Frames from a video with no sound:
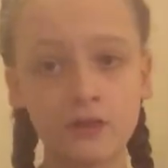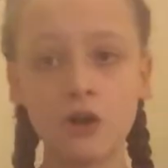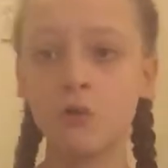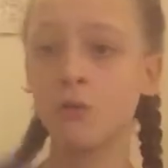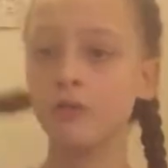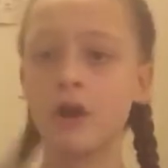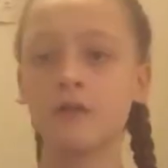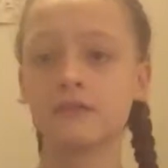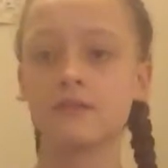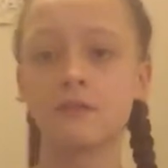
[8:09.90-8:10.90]
they know all the
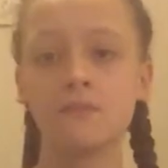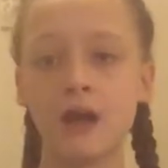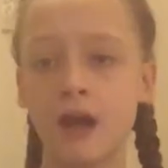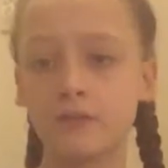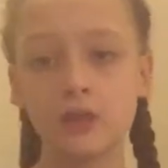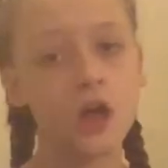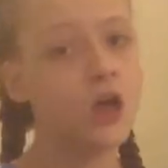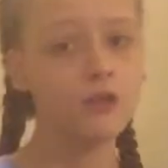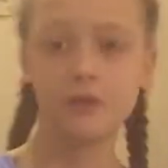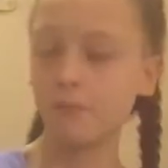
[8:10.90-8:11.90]
answers in math.
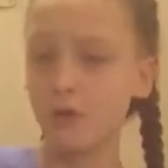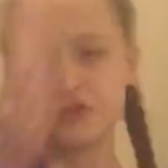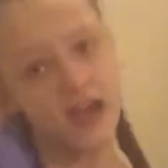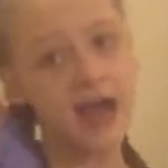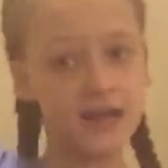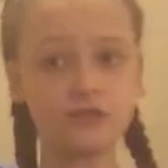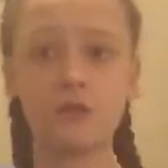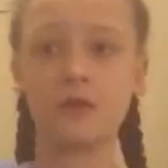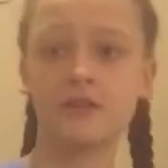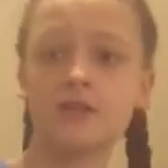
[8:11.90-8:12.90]
They'll put their hand
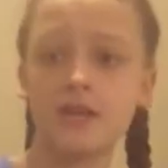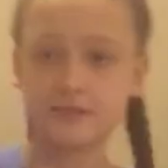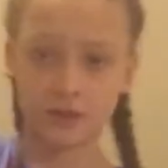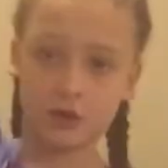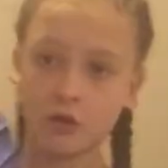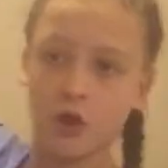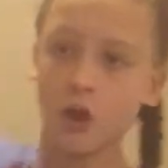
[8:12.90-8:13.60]
up like this, they'll go,